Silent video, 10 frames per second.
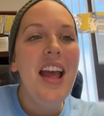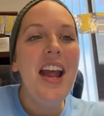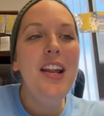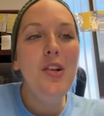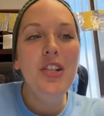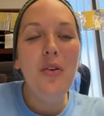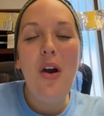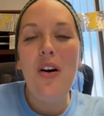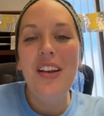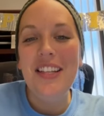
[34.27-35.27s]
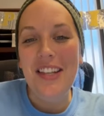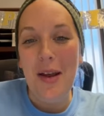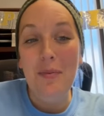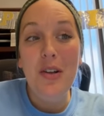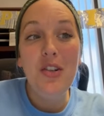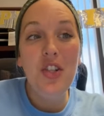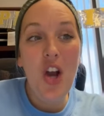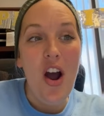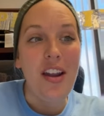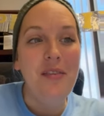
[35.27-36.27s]
And you shall call his name
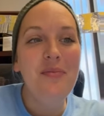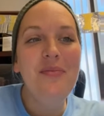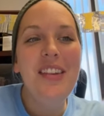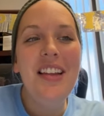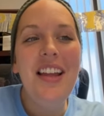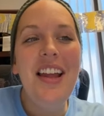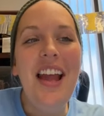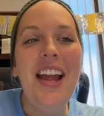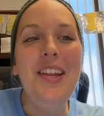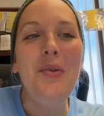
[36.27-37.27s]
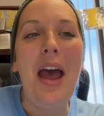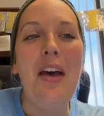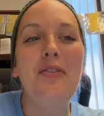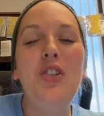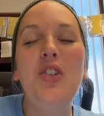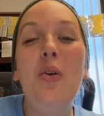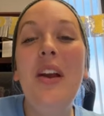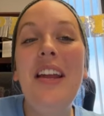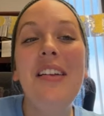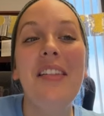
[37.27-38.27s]
John. And you'll have
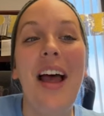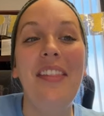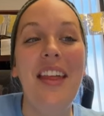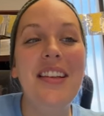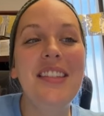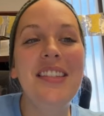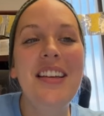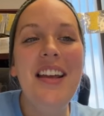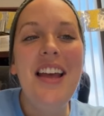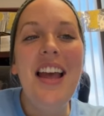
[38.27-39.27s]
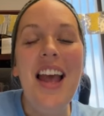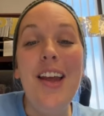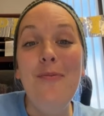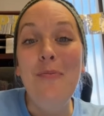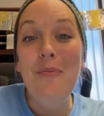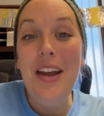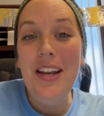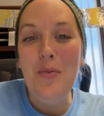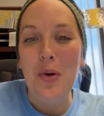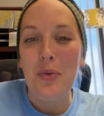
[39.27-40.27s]
joy and gladness. And
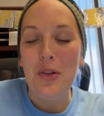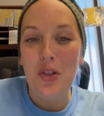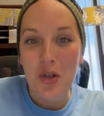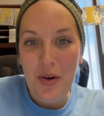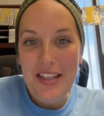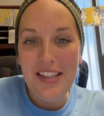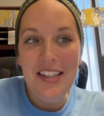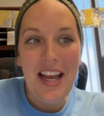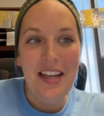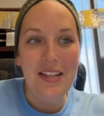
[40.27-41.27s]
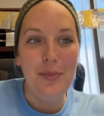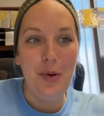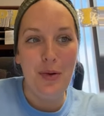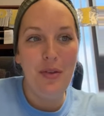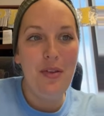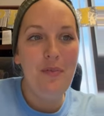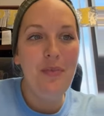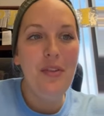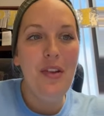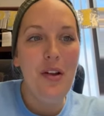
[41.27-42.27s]
many will rejoice at his birth.
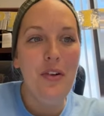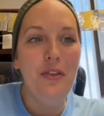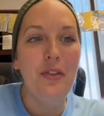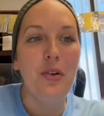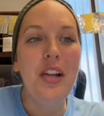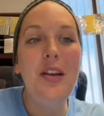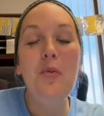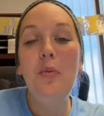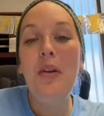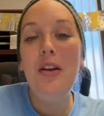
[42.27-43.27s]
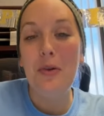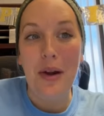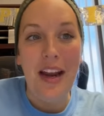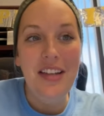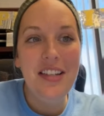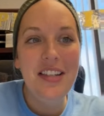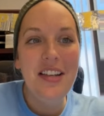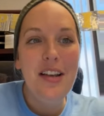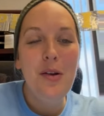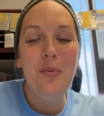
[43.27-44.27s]
For he will be great
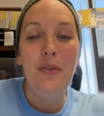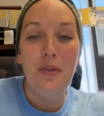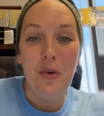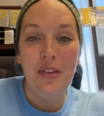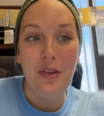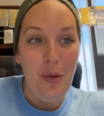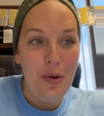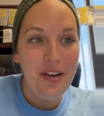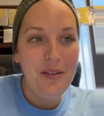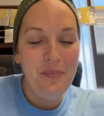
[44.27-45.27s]
before the Lord."